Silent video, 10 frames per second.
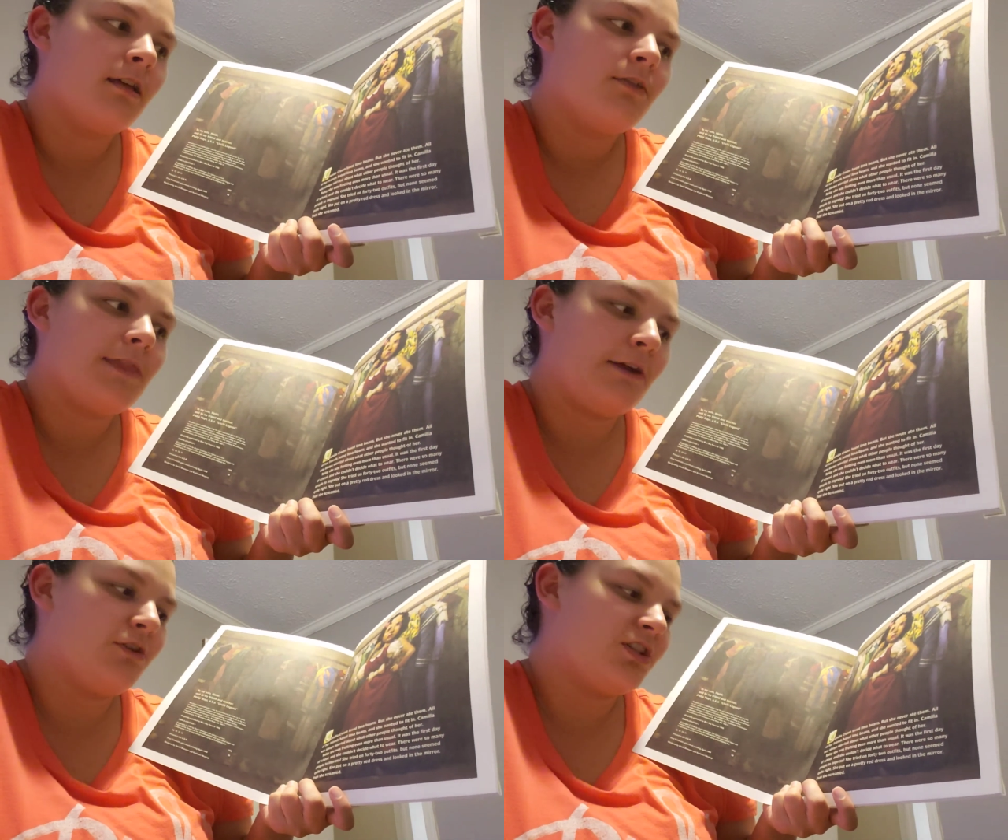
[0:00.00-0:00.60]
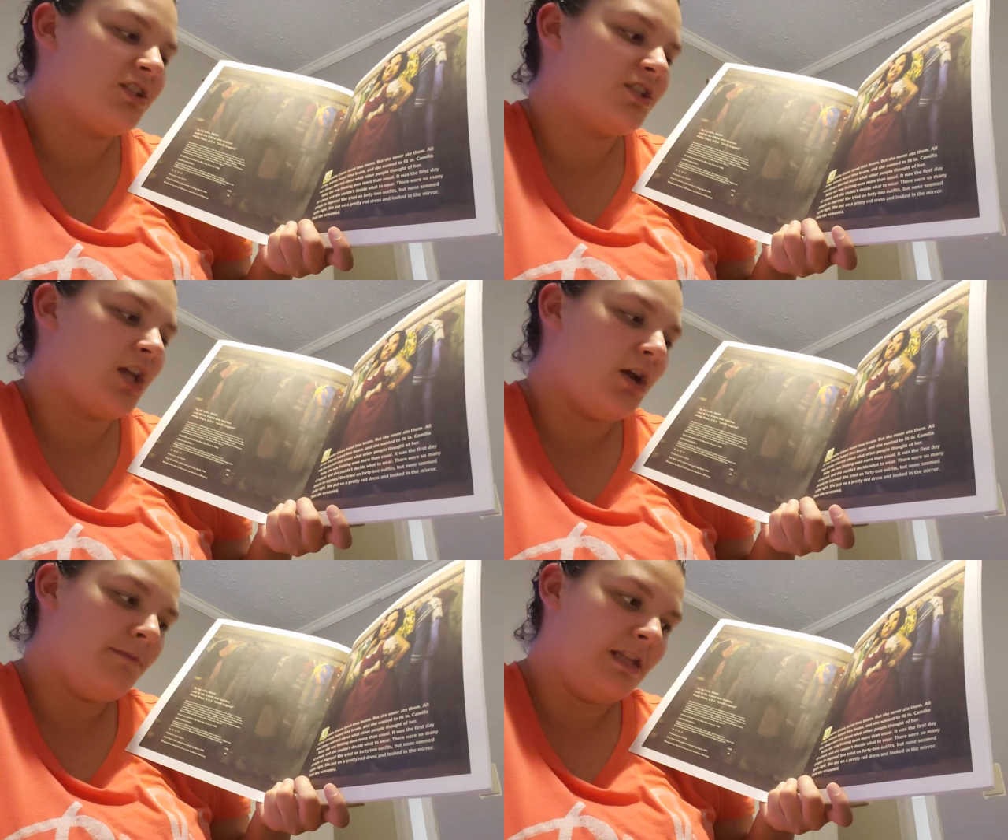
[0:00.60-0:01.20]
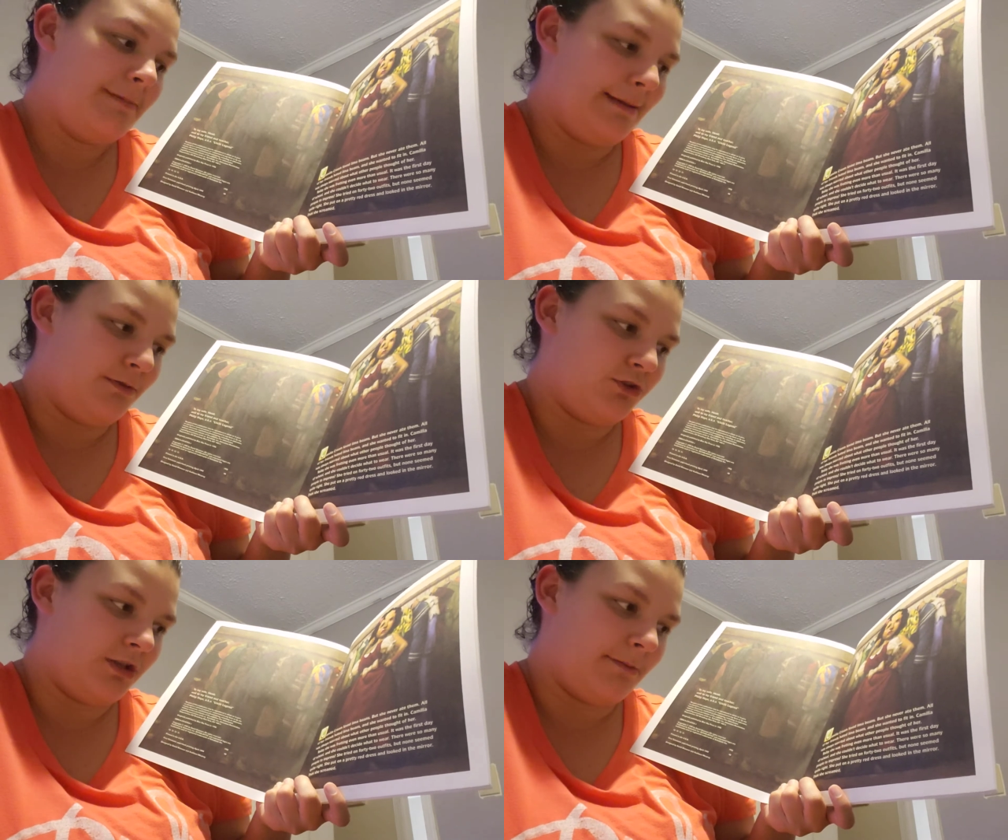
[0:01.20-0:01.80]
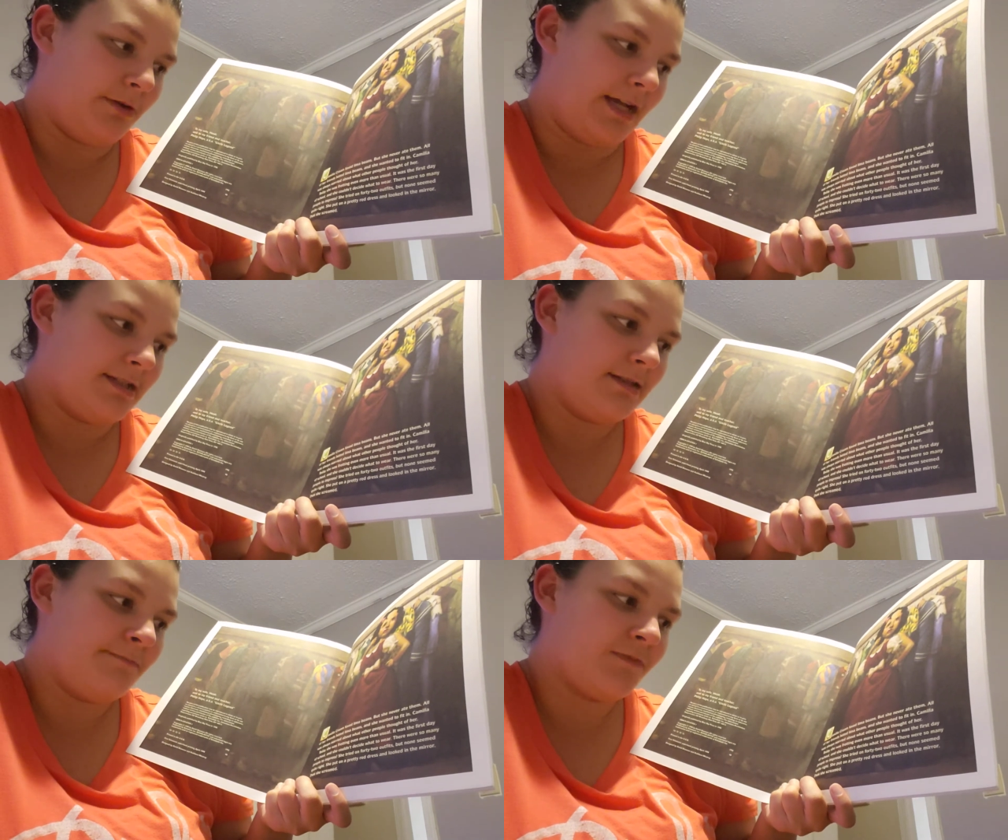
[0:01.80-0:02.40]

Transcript: There were so many people to impress.